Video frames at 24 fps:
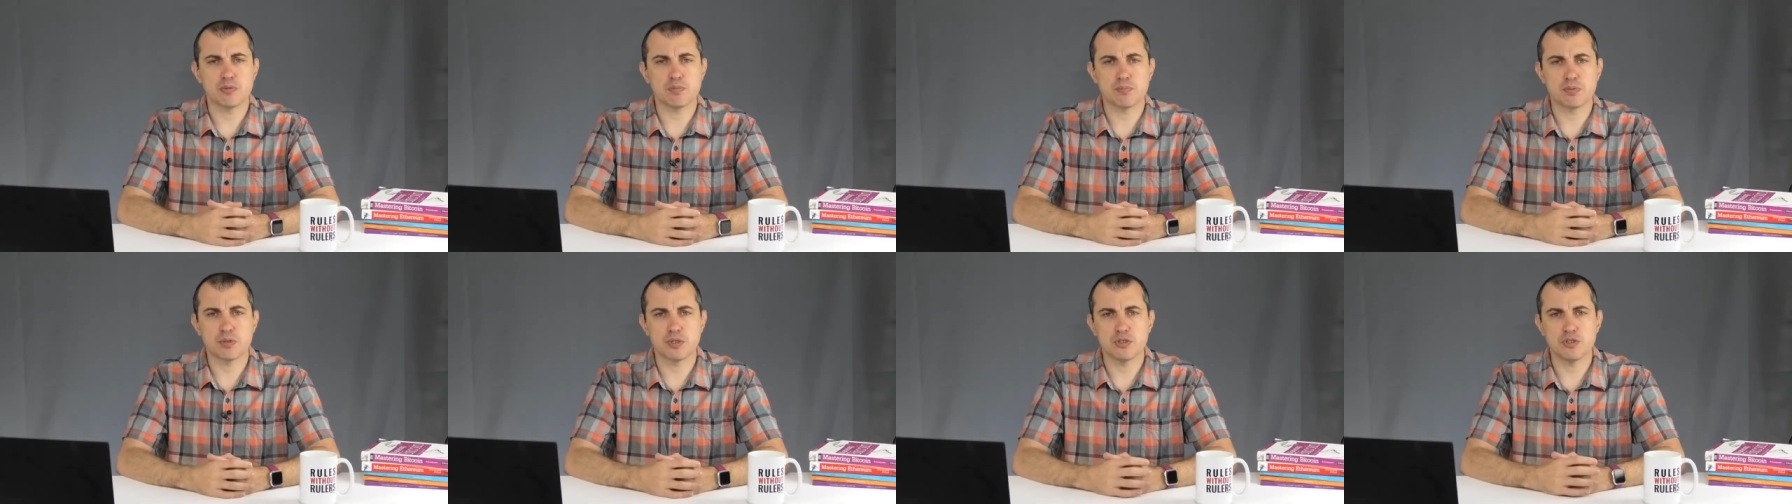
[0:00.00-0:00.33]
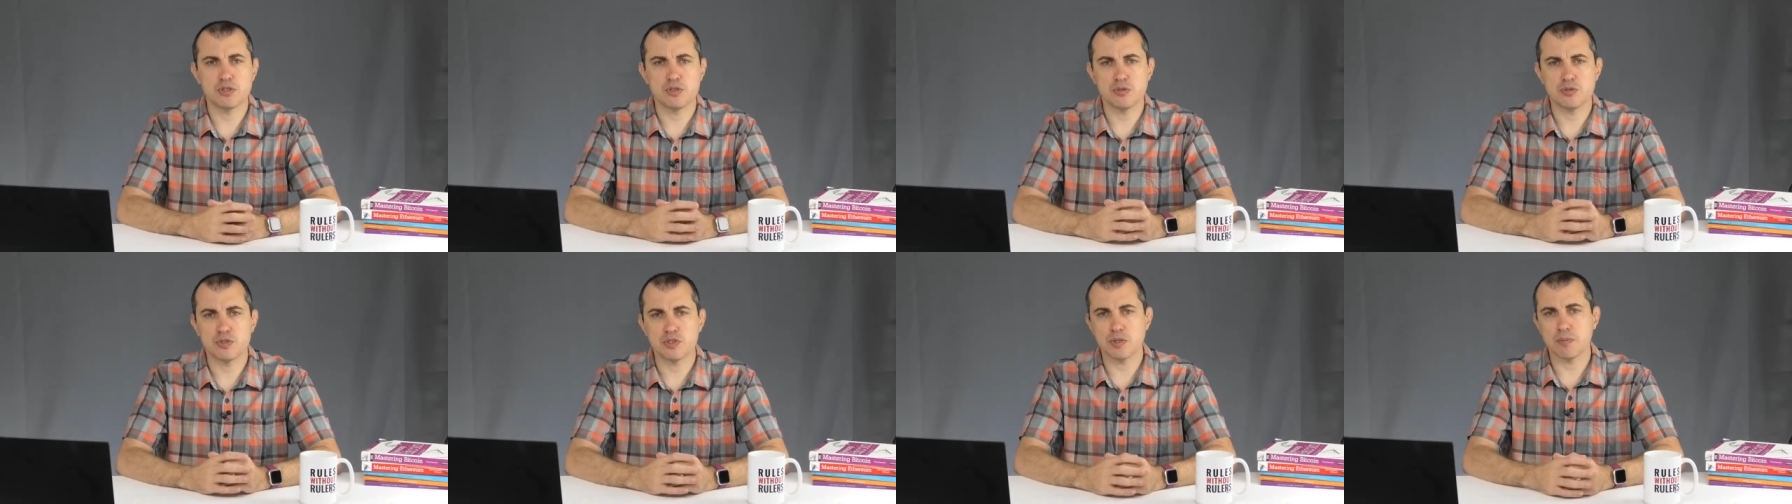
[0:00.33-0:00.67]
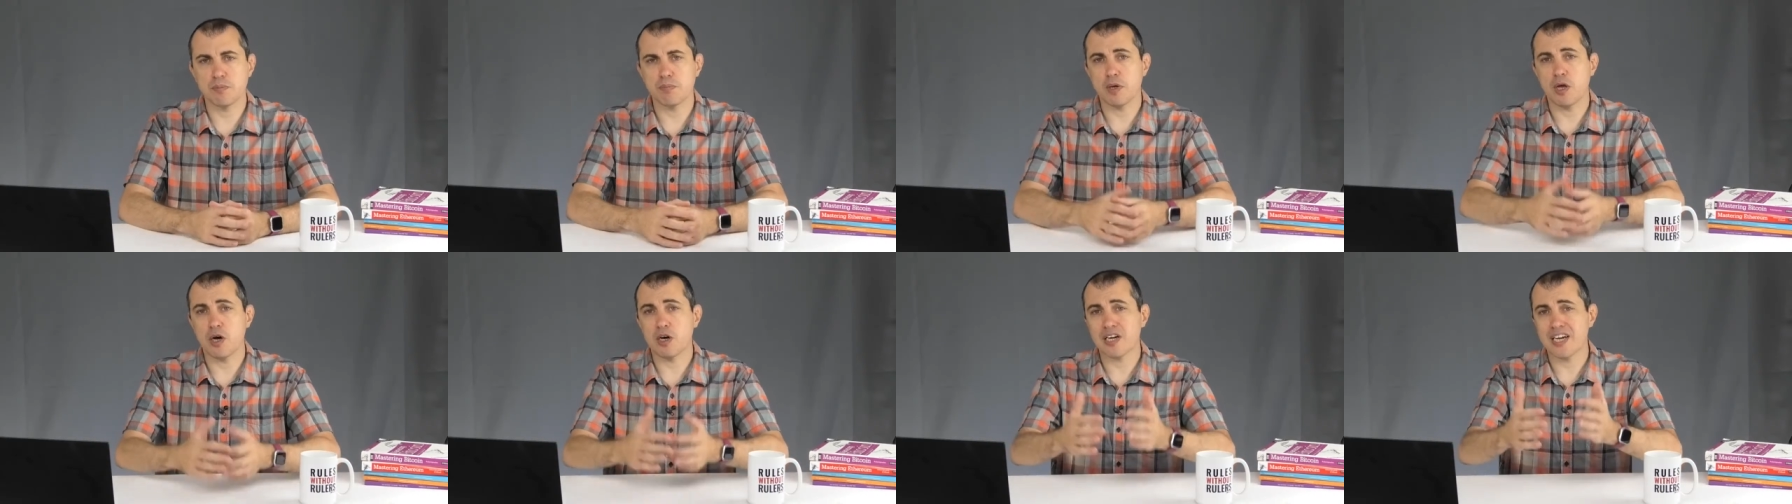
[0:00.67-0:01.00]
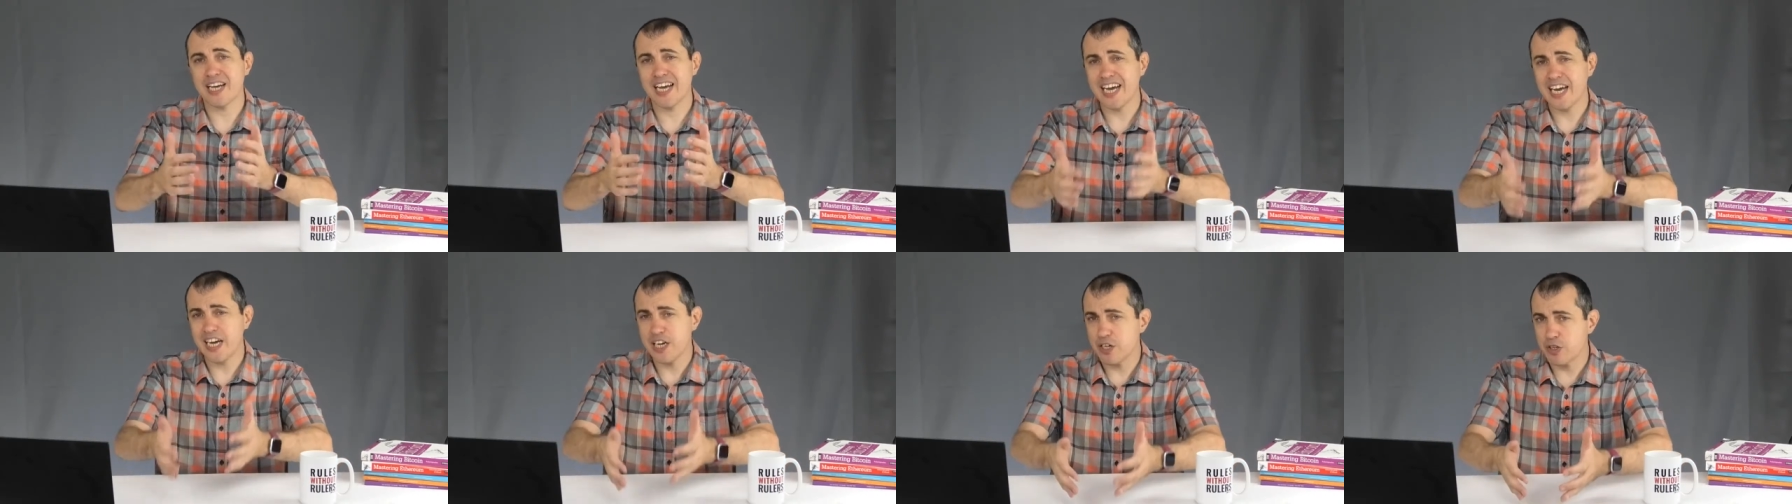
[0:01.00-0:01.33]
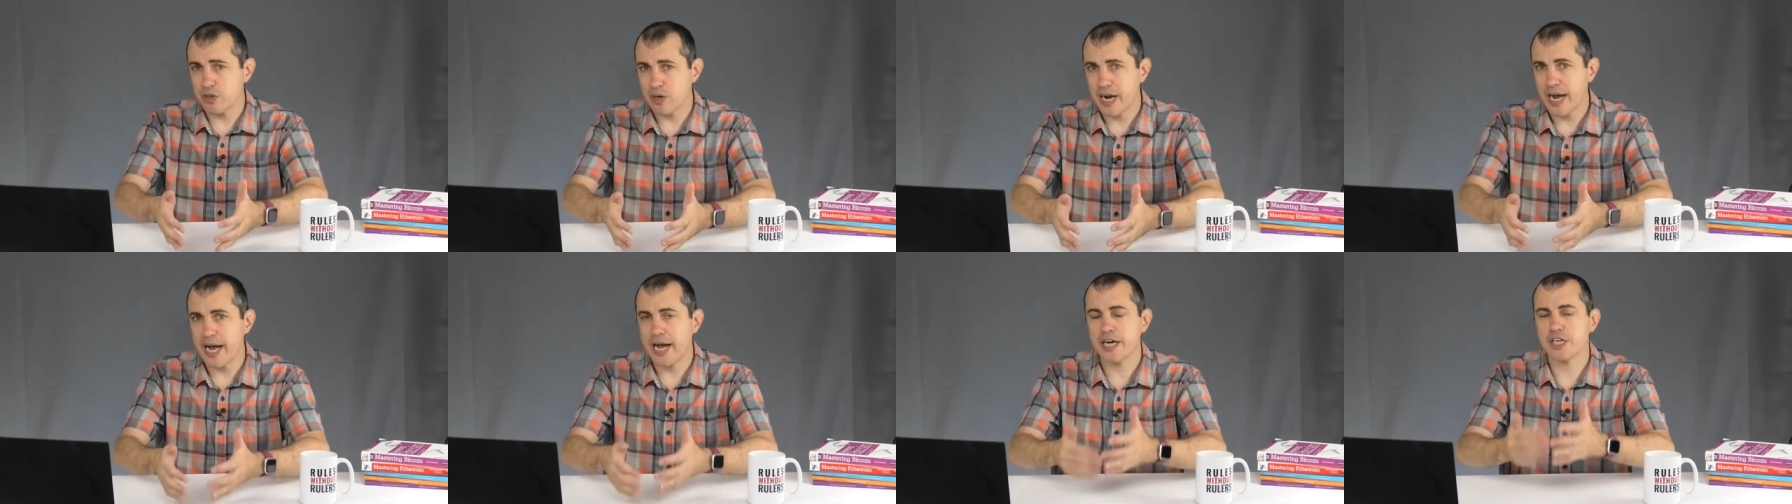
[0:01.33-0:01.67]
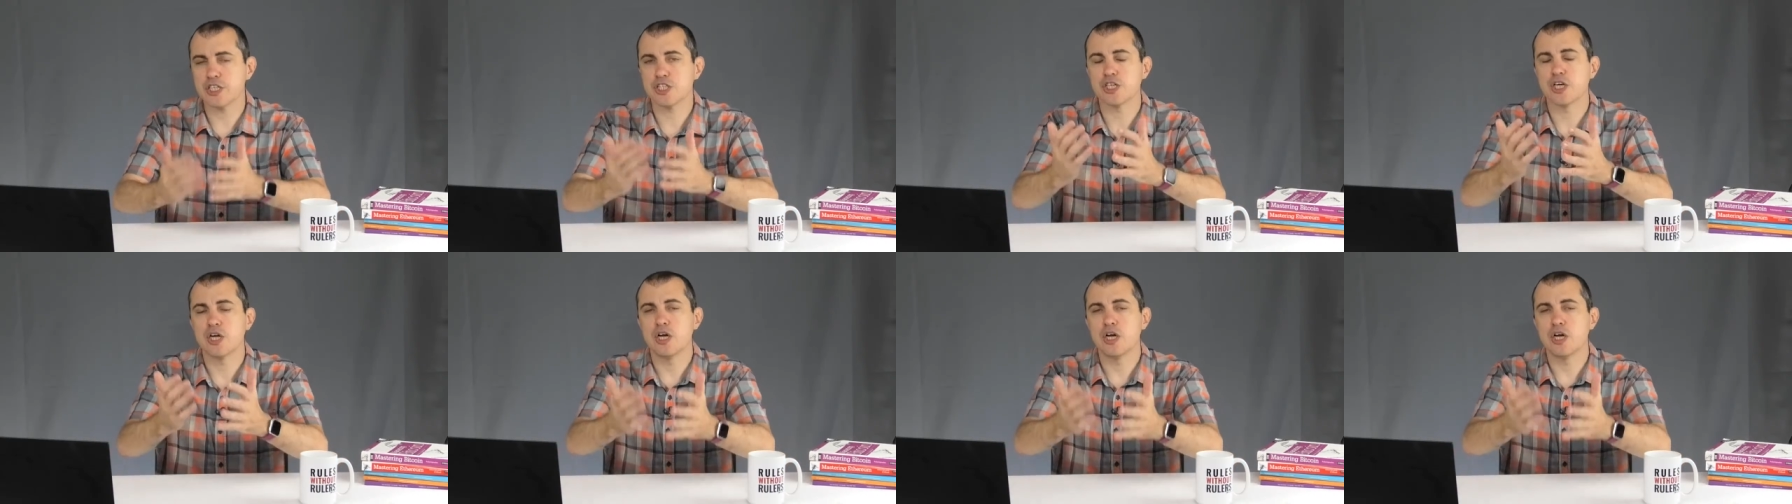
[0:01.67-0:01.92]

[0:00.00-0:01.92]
produce the block header hash,